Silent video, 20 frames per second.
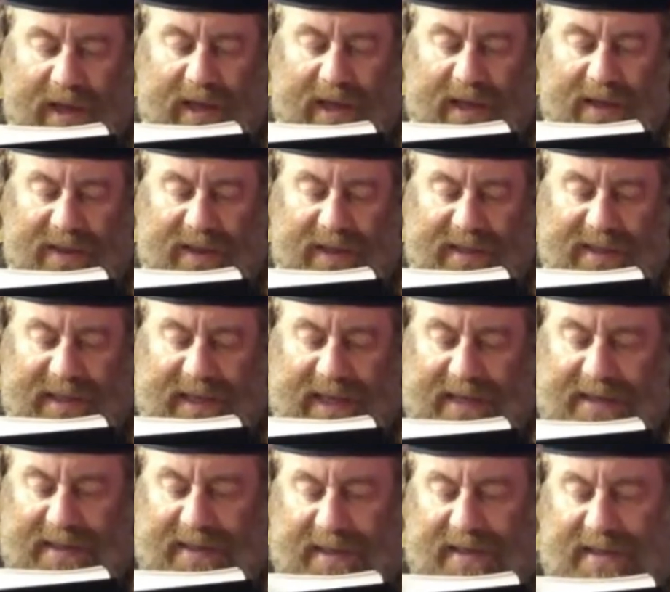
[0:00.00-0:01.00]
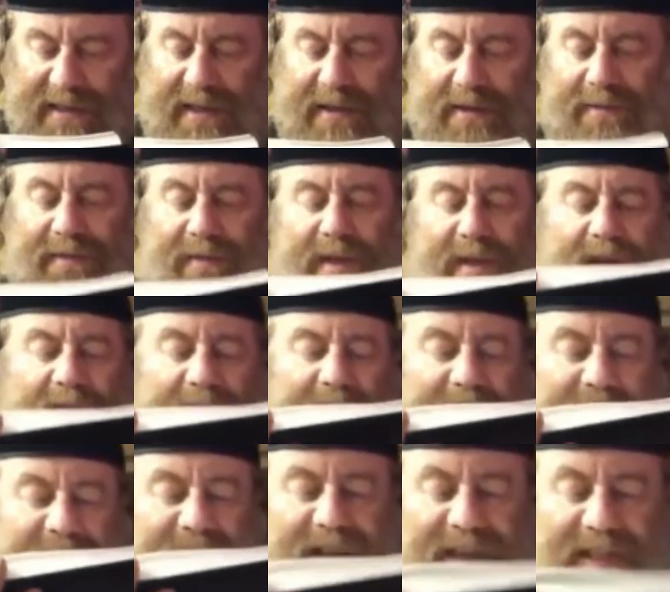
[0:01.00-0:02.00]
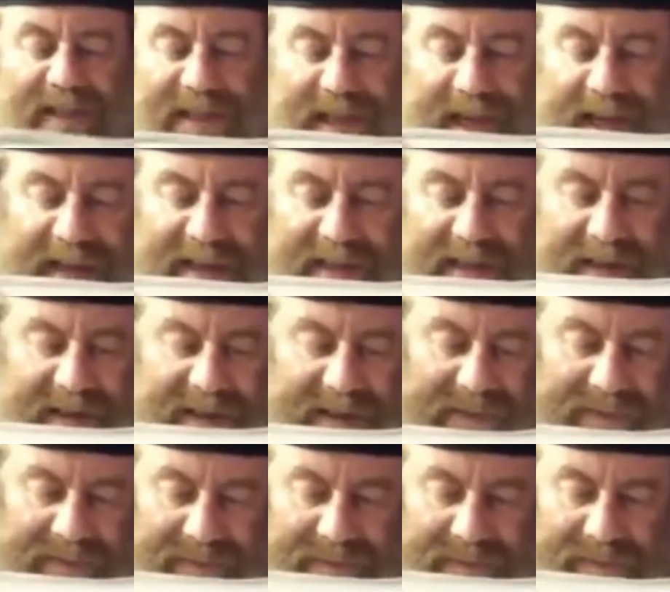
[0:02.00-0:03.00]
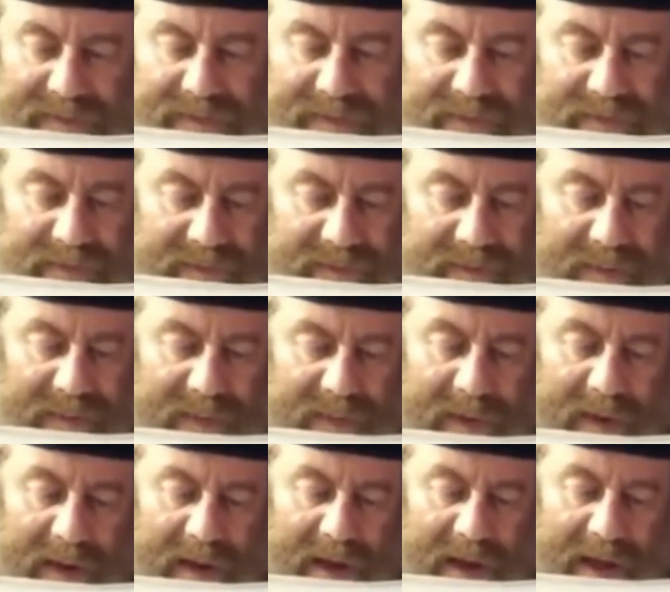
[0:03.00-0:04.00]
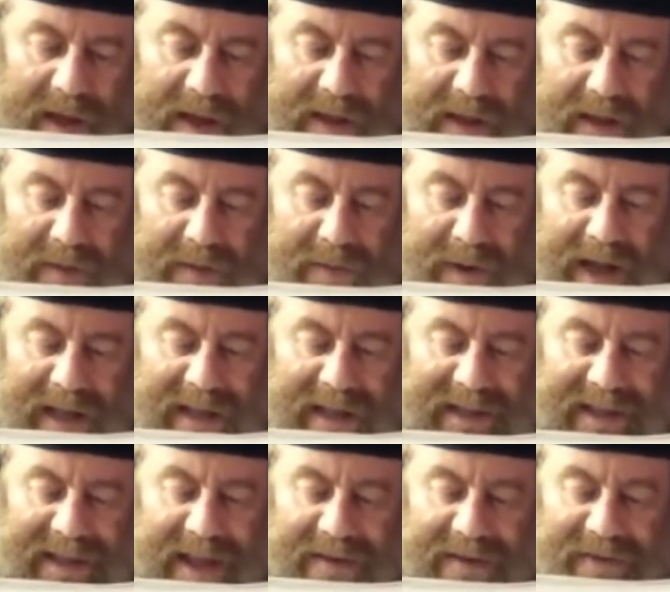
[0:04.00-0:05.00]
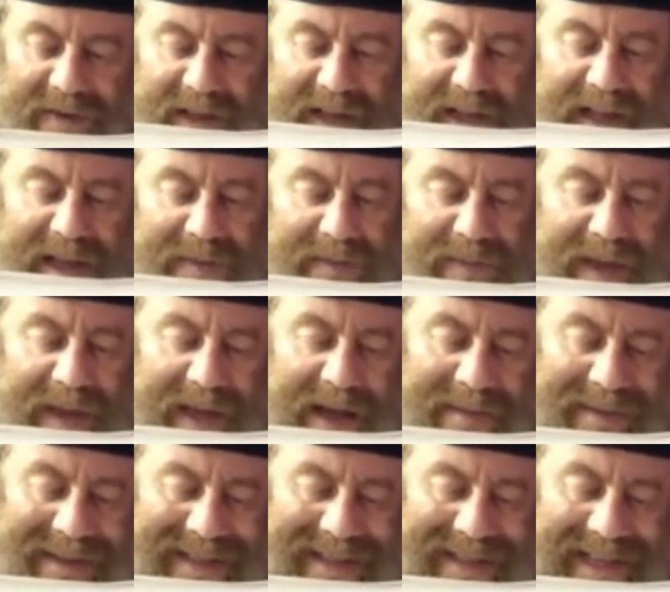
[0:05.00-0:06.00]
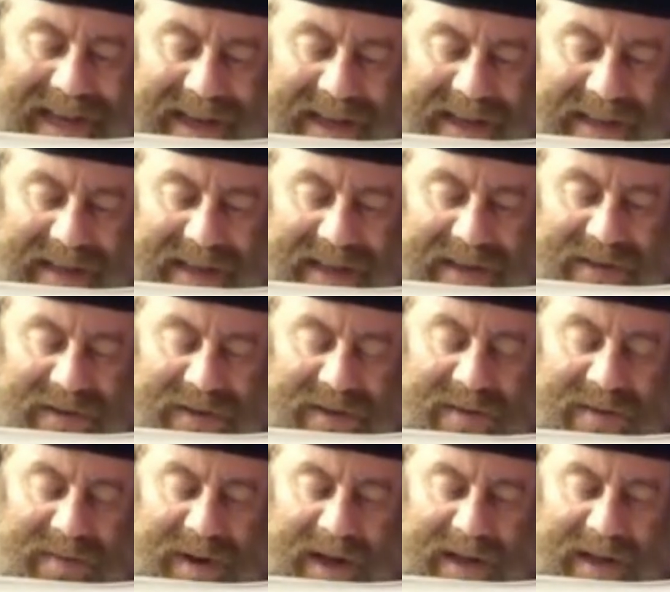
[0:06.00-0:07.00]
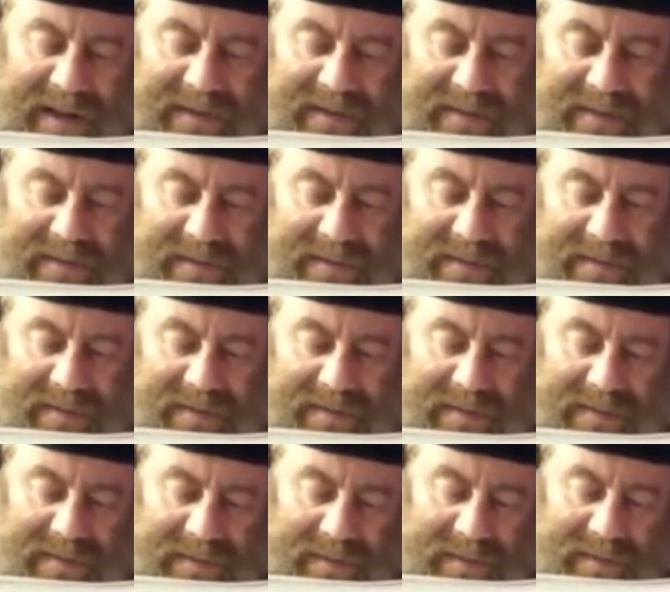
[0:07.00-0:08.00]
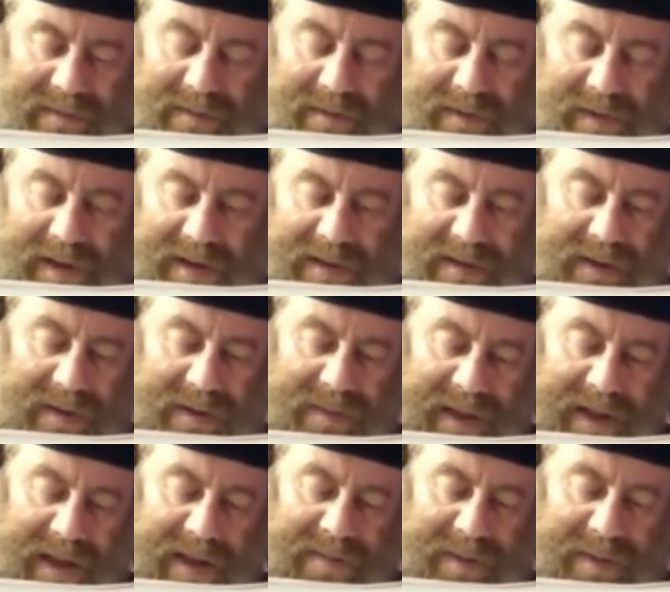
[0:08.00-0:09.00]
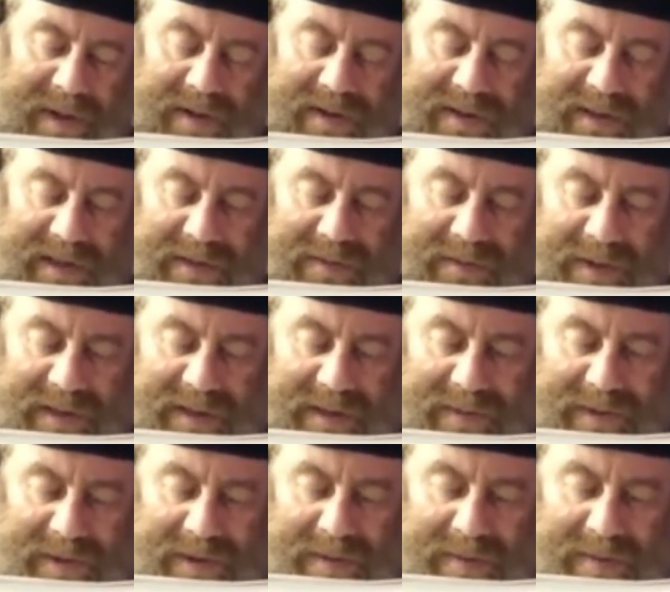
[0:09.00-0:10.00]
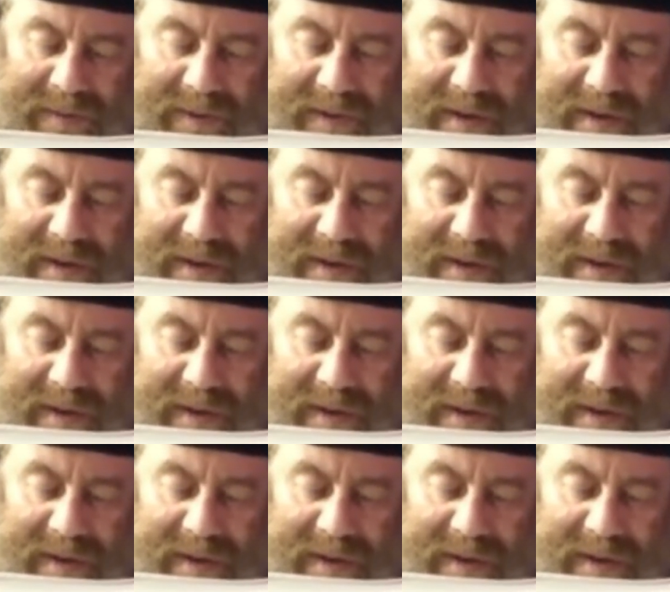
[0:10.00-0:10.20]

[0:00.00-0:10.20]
In this case, continue. In these cases, the wine definitely becomes secondary to the bread. Okay, so meaning because it was absorbed.